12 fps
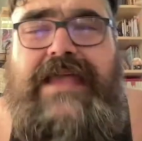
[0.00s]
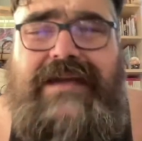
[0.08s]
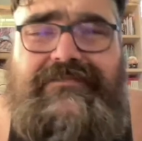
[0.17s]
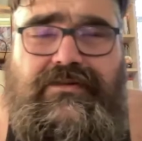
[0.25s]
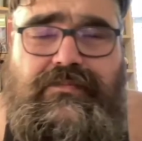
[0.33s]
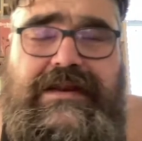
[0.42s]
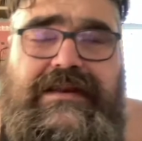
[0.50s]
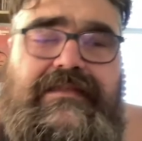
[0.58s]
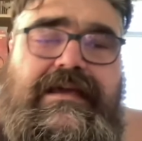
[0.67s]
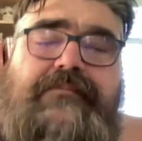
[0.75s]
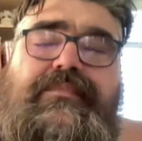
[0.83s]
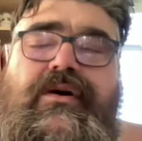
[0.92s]
after reading
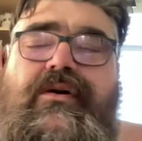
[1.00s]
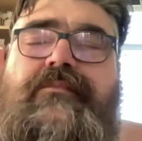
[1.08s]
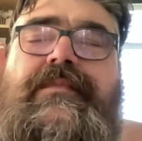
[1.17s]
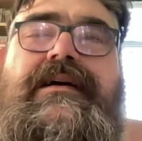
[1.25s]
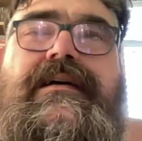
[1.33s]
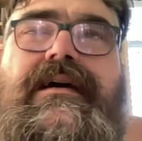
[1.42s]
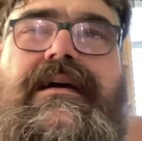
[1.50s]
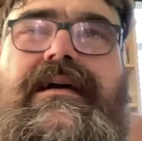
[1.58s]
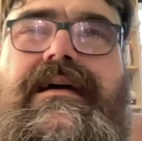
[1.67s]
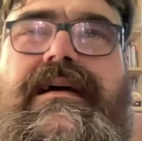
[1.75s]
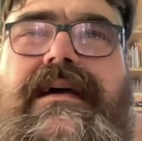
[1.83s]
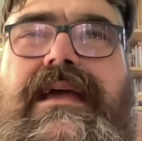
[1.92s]
that poem,
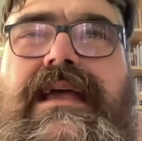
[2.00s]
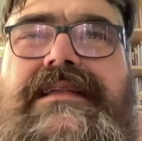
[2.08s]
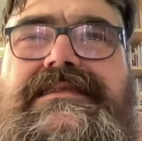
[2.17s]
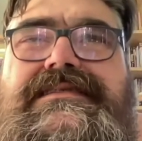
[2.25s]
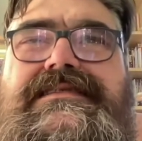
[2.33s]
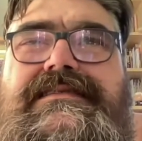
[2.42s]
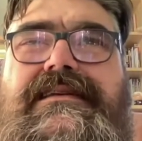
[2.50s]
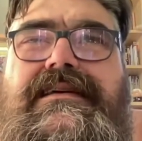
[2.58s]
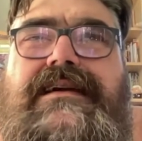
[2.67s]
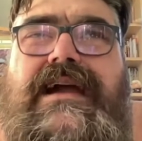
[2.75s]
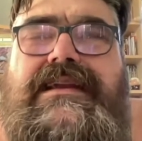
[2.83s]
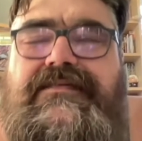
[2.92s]
it's
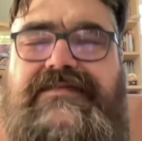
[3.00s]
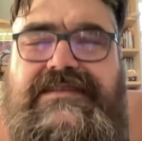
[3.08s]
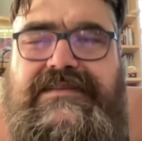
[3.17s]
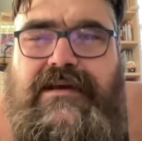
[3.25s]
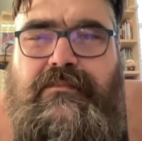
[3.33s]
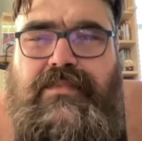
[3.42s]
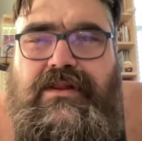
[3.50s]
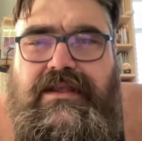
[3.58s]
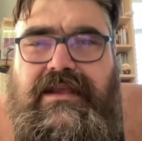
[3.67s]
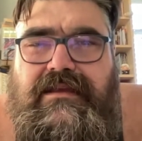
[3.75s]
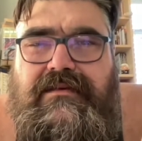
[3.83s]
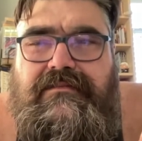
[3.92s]
kind of
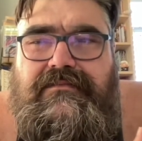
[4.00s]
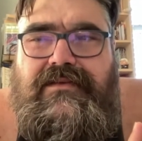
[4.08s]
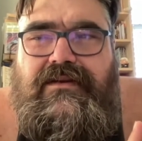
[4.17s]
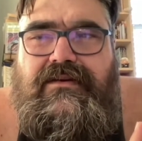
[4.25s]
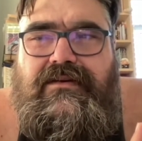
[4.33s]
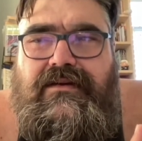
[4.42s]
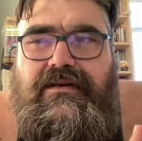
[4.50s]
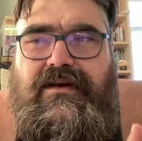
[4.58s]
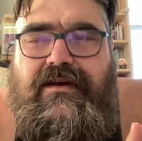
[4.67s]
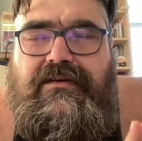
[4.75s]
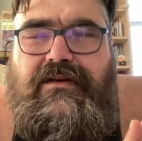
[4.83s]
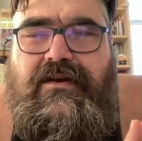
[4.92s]
stumbly. There
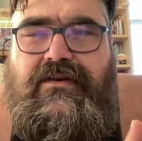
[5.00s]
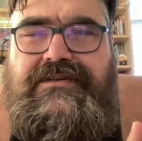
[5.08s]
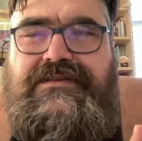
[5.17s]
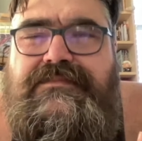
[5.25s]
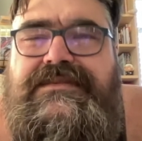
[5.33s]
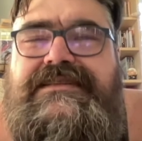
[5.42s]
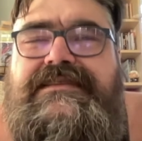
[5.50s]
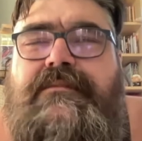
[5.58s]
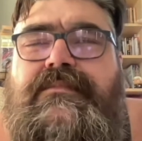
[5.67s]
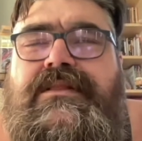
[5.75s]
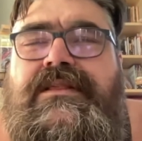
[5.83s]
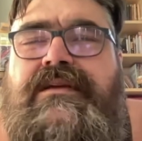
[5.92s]
are some
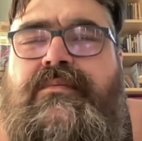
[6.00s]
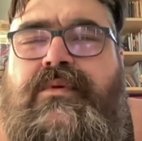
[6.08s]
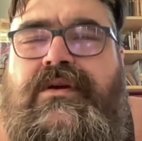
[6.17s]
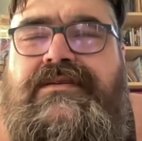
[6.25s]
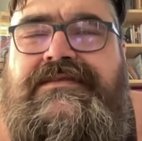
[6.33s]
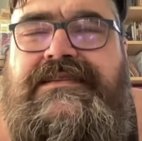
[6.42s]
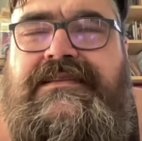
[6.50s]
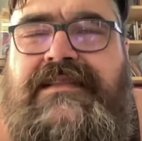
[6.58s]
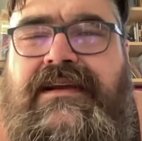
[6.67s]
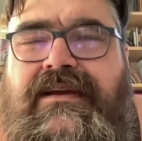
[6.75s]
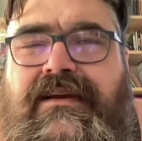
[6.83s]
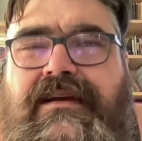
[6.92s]
stumbly words in
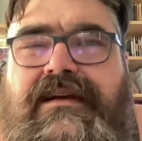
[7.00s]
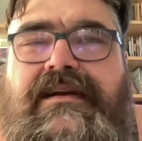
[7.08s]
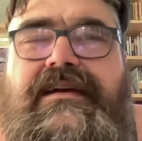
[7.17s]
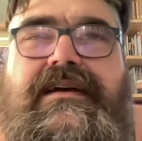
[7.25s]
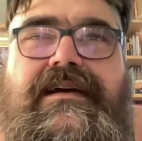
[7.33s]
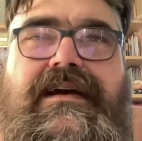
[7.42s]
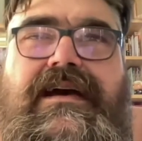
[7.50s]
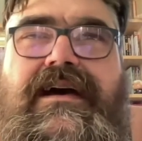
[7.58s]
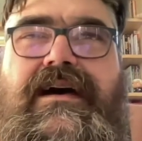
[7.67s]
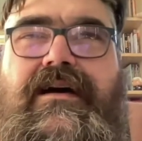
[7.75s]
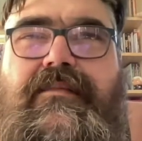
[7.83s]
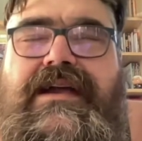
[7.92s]
there,
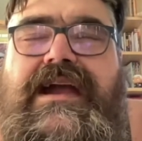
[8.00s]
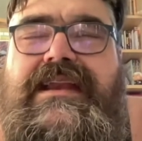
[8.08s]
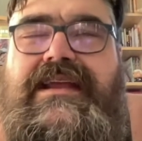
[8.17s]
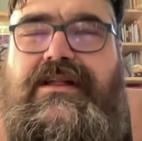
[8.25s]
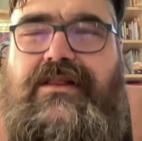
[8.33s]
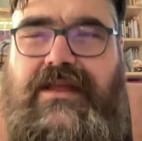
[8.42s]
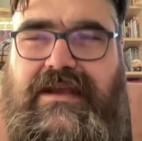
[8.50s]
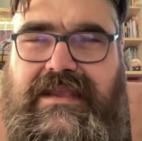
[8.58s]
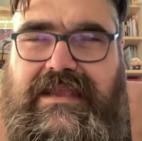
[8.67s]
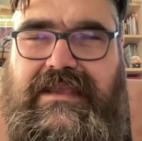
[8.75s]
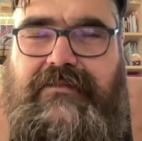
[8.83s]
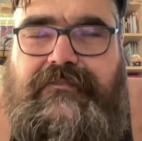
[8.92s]
kind of
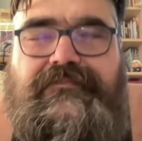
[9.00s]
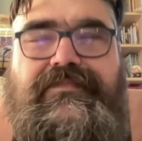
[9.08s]
clunky.